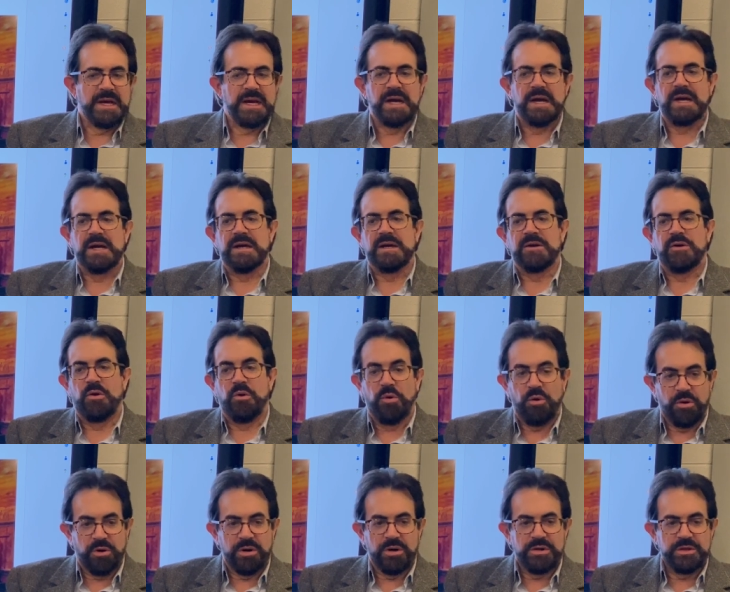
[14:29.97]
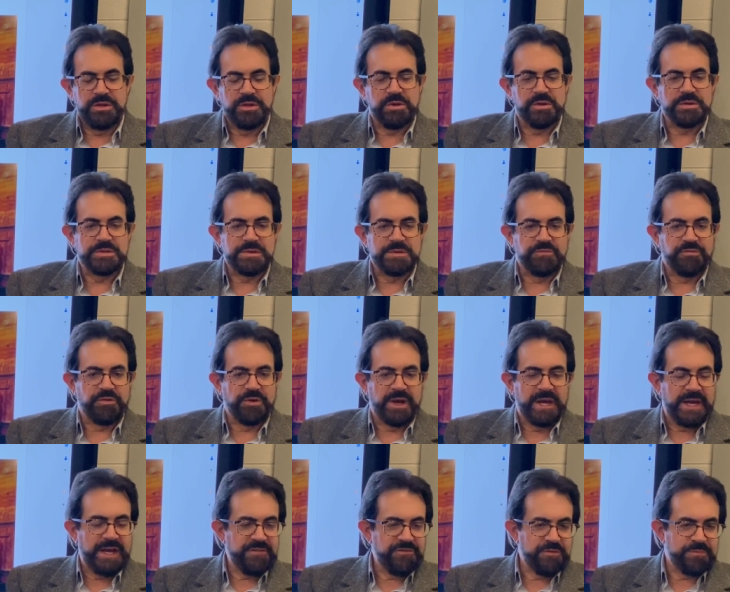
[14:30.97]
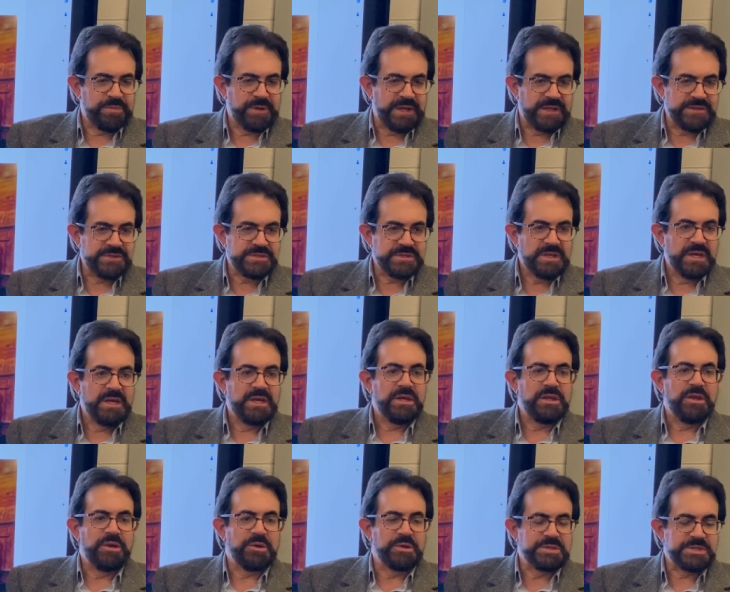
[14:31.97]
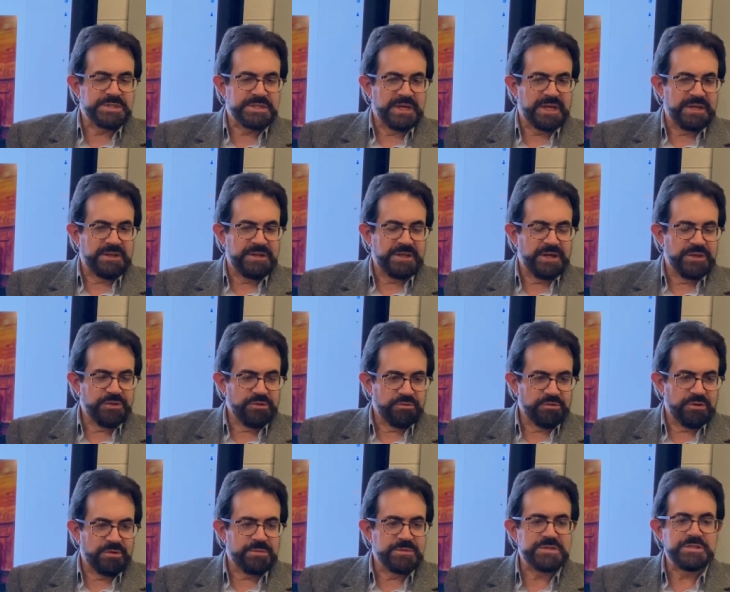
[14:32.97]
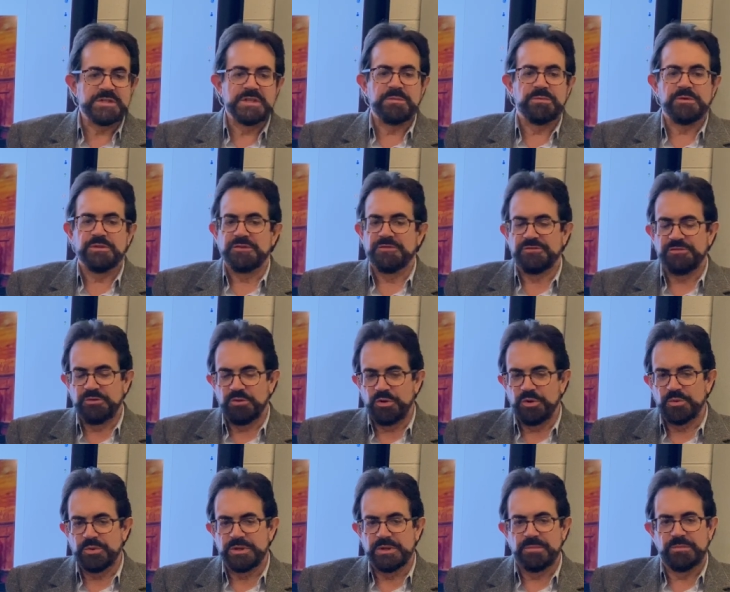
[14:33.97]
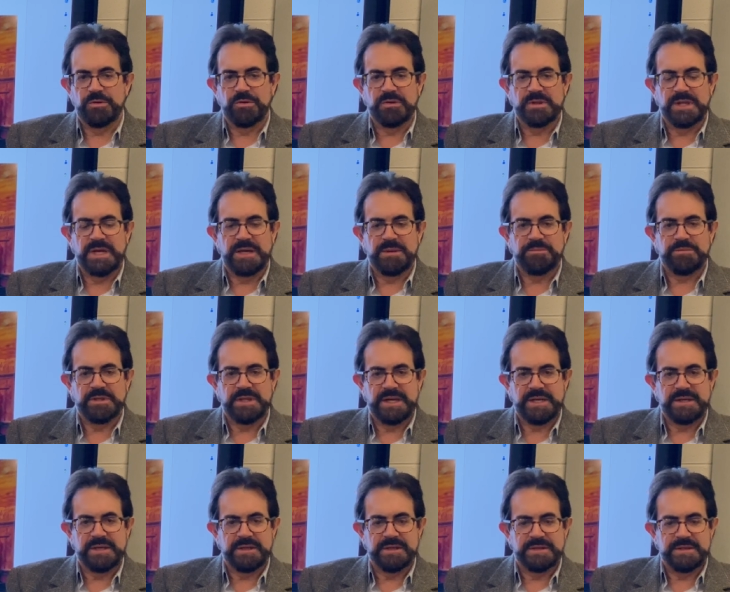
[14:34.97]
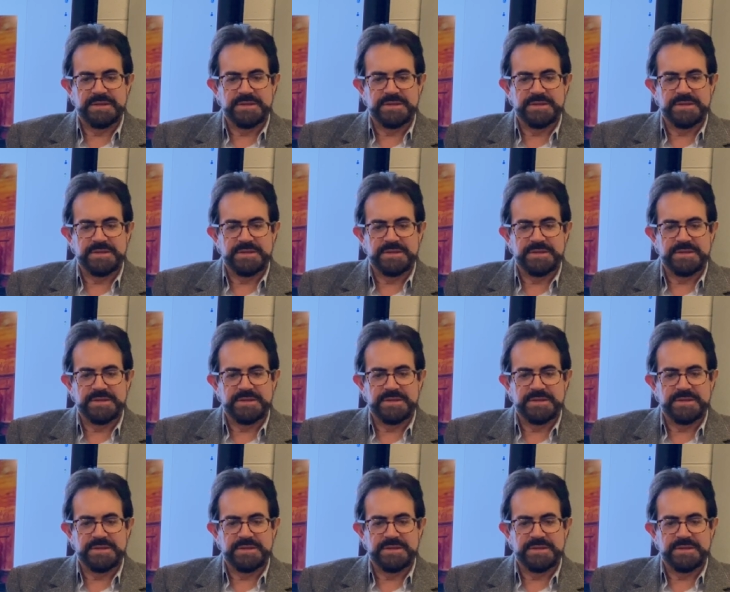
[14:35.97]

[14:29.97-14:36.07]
Uh, or you could, for half a pence, you could stay in the other room and sleep on the floor with a burlap blanket.